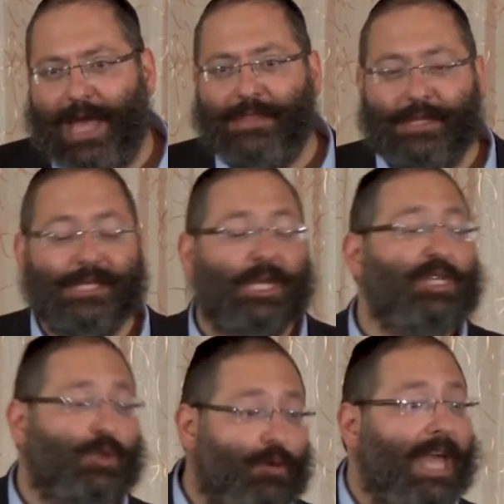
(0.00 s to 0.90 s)
And this is a
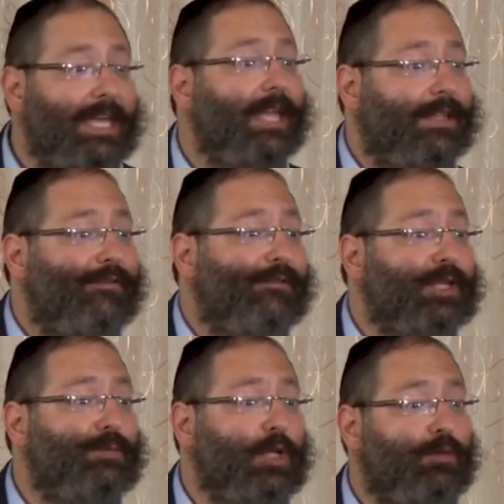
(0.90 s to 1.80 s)
striking
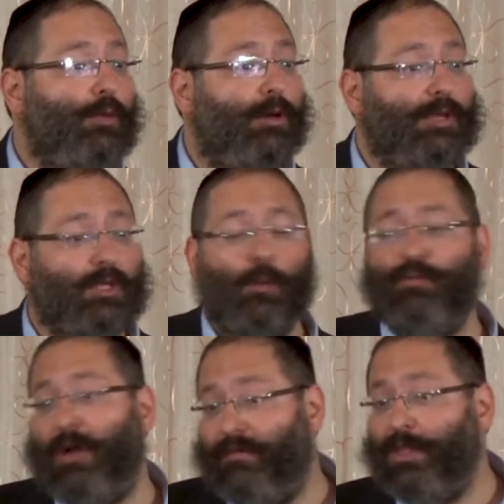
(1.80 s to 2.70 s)
difference between what is so
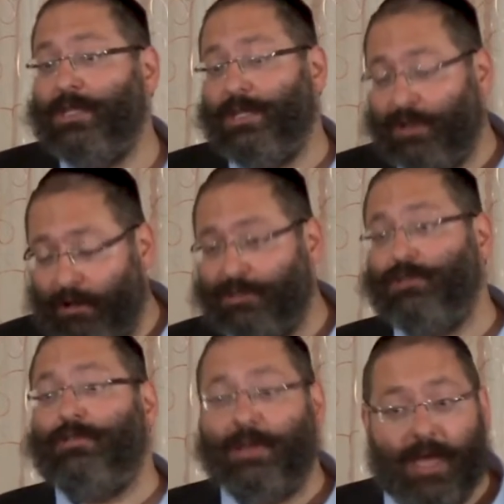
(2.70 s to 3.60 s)
prevalent in
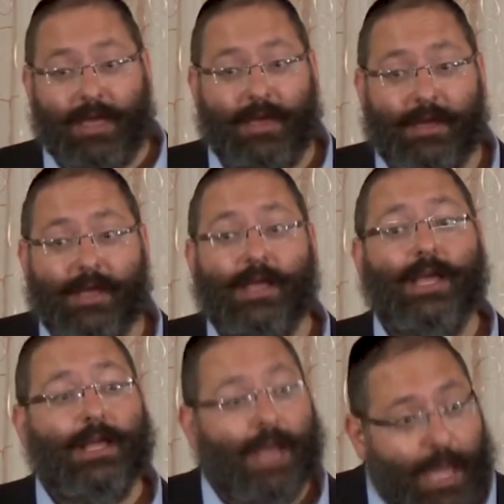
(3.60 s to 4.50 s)
culture today.
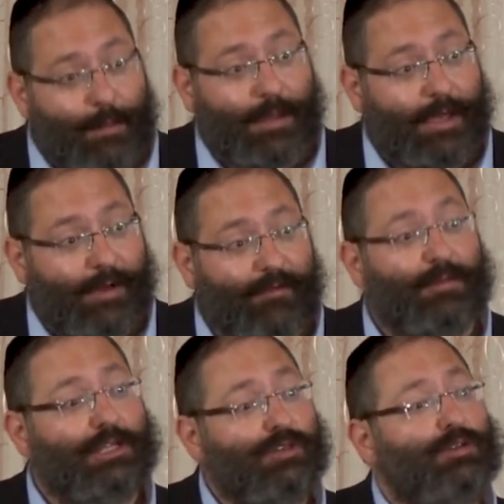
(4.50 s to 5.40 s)
Namely, from
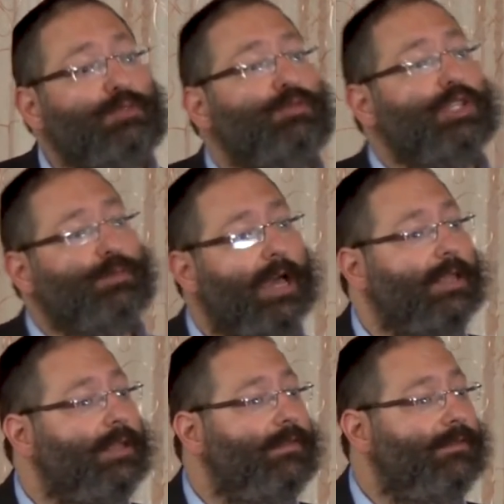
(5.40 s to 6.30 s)
the Jewish
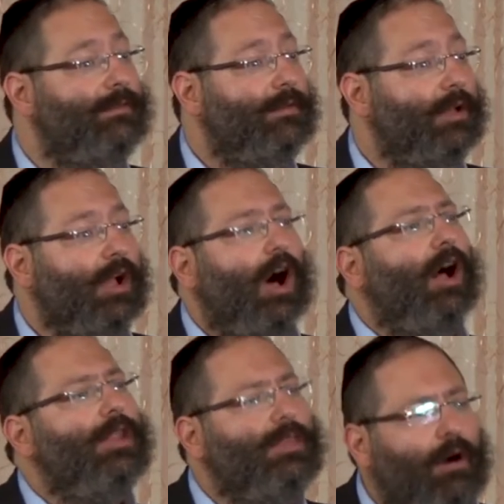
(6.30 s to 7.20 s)
perspective,
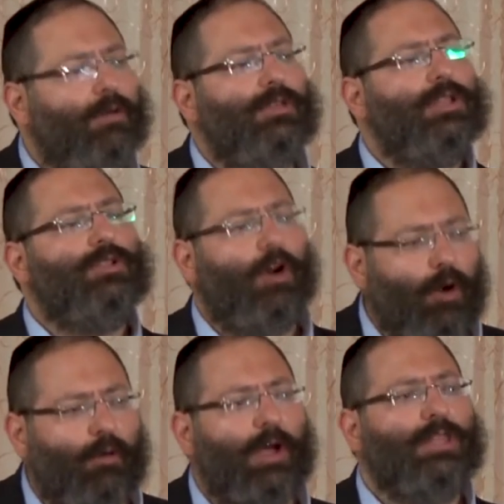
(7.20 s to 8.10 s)
although the
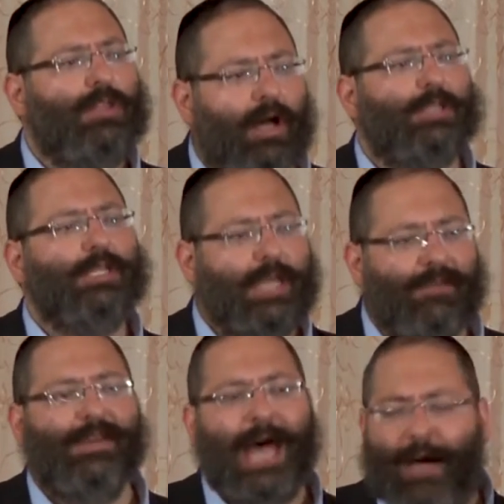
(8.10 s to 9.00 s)
Torah does
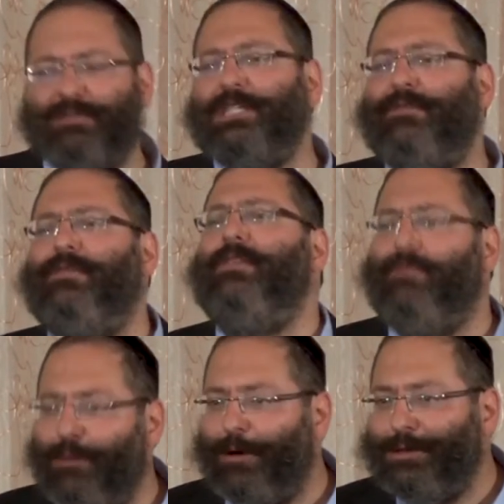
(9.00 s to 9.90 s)
give an option for
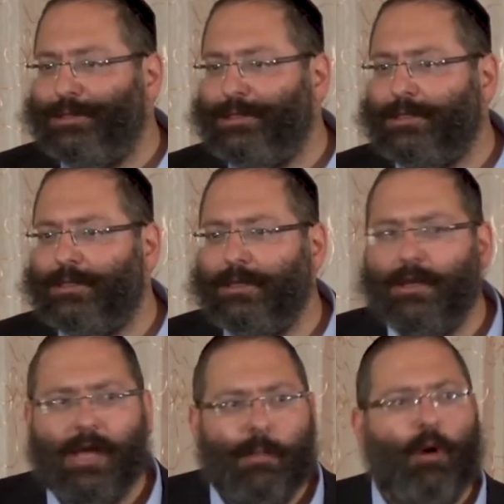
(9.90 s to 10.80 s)
divorce,
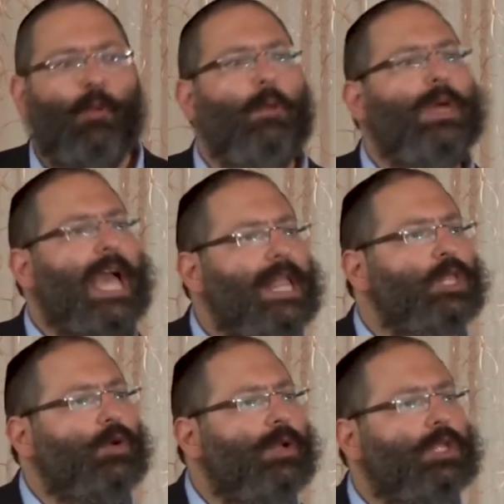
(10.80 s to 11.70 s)
but when we
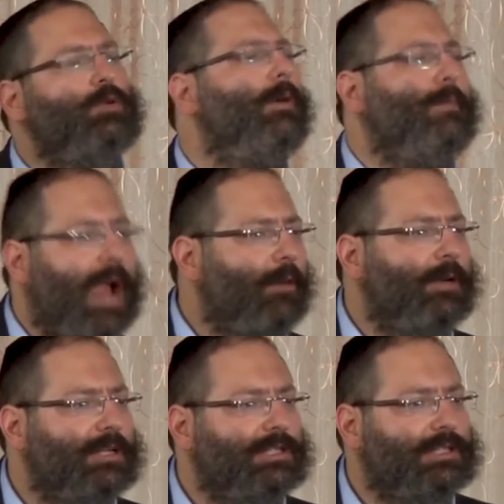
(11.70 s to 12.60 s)
enter into a
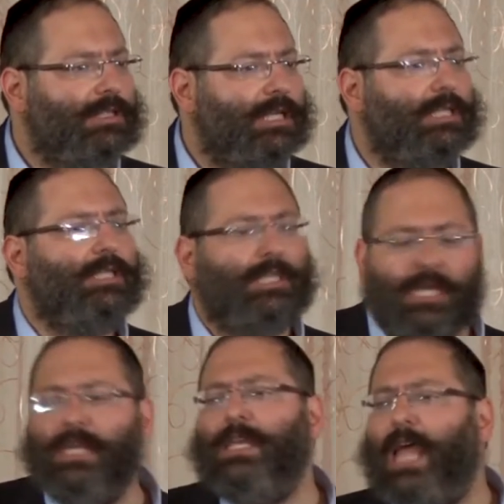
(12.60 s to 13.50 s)
marriage, it's
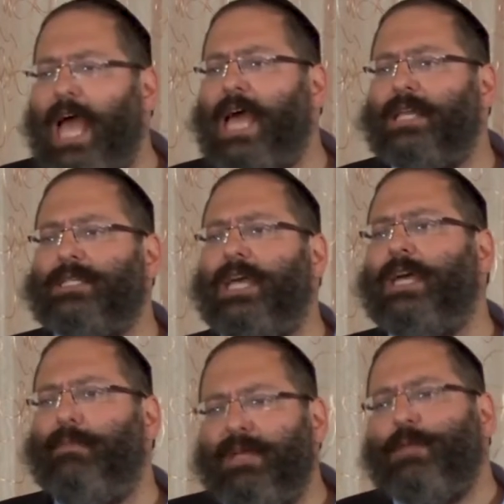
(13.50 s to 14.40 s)
seen as a
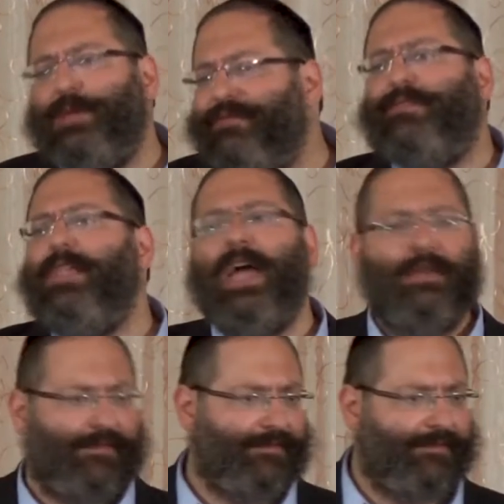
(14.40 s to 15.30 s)
commitment for
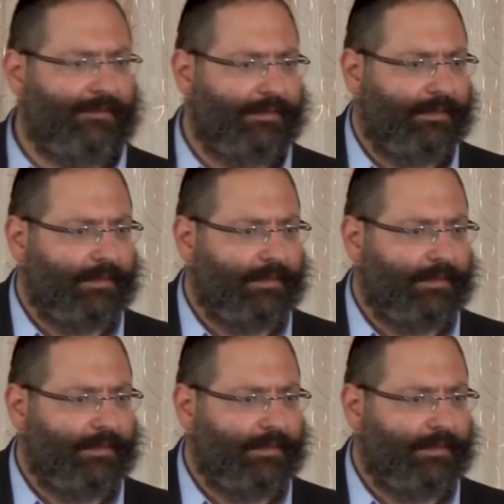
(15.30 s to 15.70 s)
life.